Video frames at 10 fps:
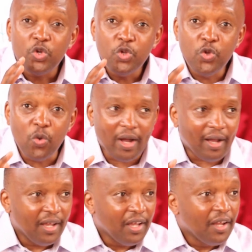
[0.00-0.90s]
your
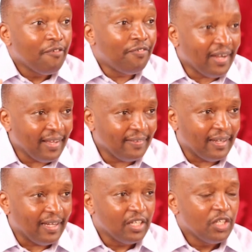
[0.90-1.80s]

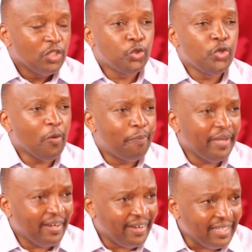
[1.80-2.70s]
father, to your
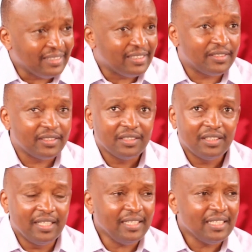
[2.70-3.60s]
parents,
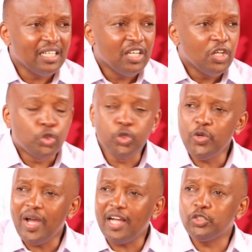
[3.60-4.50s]
to
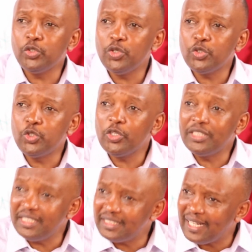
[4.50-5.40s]
your
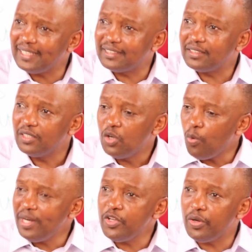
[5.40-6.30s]
teachers.
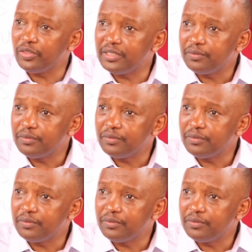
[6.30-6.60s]
When your